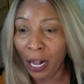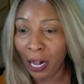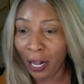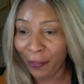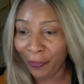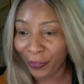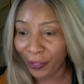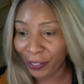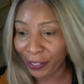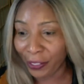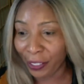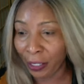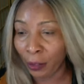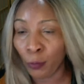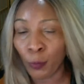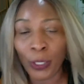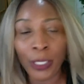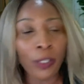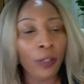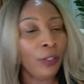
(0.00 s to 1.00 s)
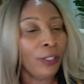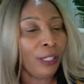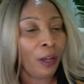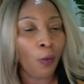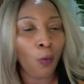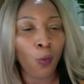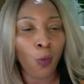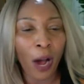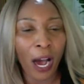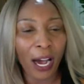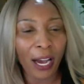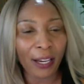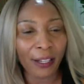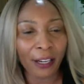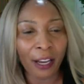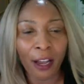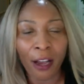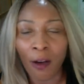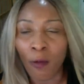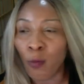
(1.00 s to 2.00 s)
on the skin. We use a
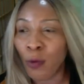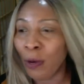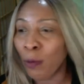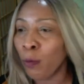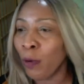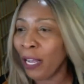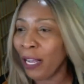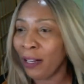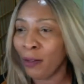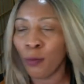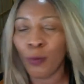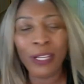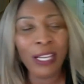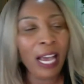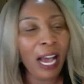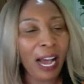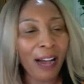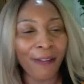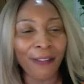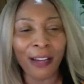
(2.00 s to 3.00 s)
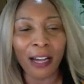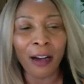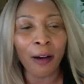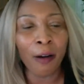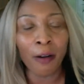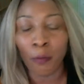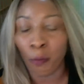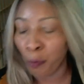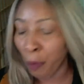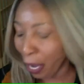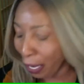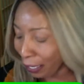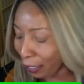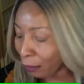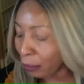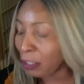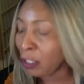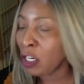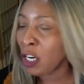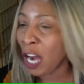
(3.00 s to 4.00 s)
wide, well, we have a,
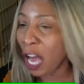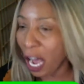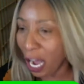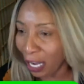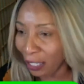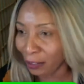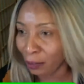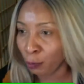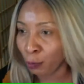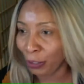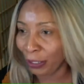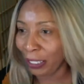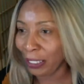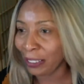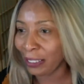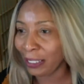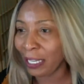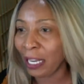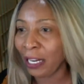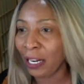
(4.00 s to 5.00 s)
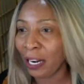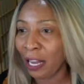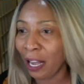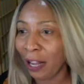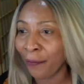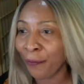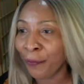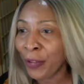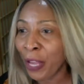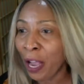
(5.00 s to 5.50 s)
a lot, when I say a lot,